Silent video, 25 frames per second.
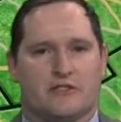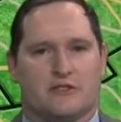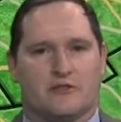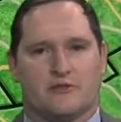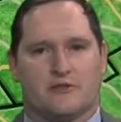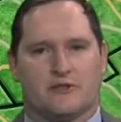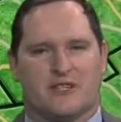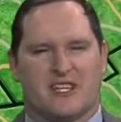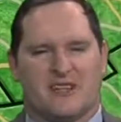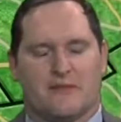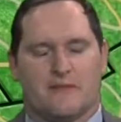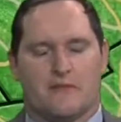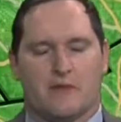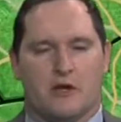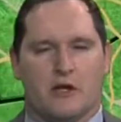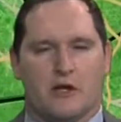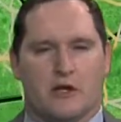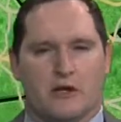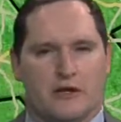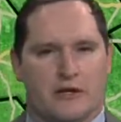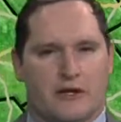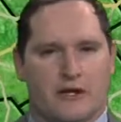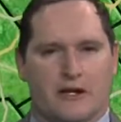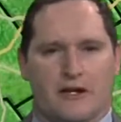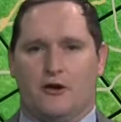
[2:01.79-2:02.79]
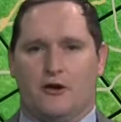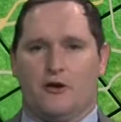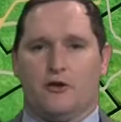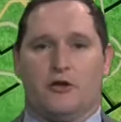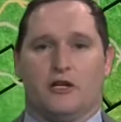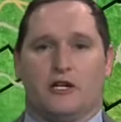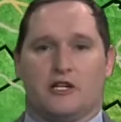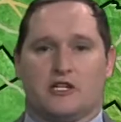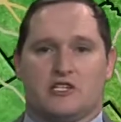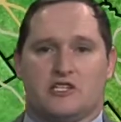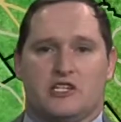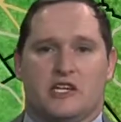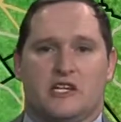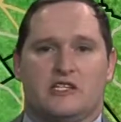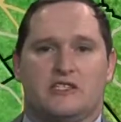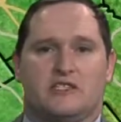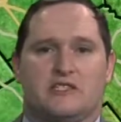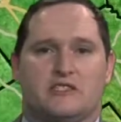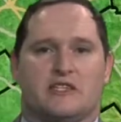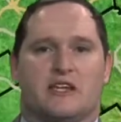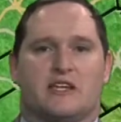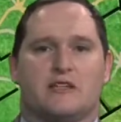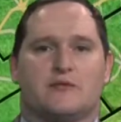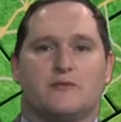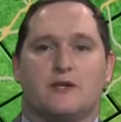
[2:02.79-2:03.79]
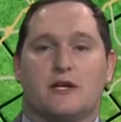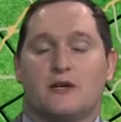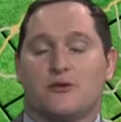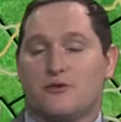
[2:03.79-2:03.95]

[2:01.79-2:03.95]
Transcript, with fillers: So again, not lot of changes as we go